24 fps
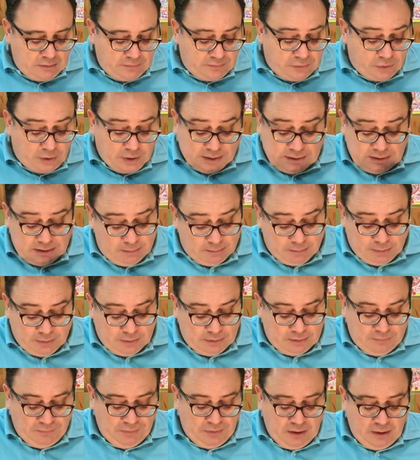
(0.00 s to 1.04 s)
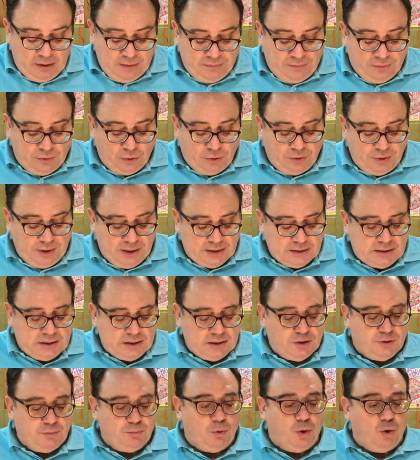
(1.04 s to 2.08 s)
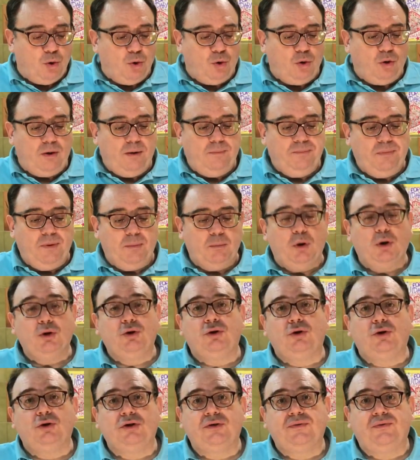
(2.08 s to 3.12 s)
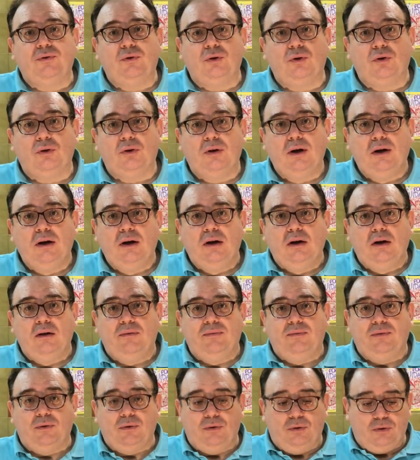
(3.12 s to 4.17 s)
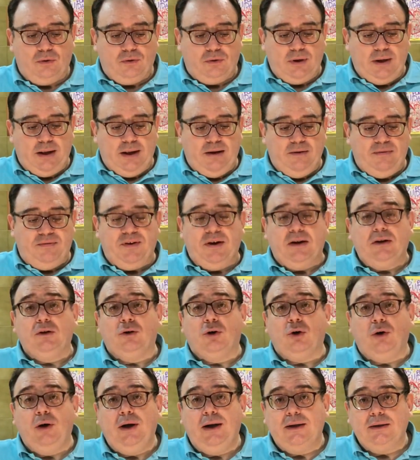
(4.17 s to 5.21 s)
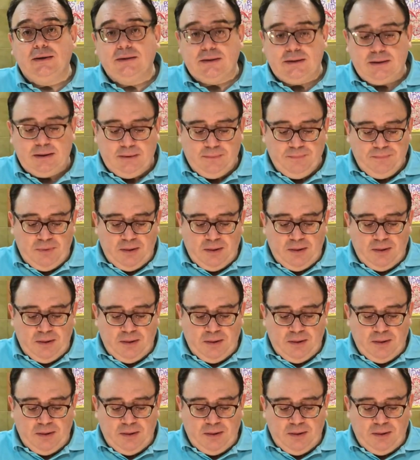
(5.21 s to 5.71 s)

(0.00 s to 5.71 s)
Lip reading: for example, for these small motors for fan coils,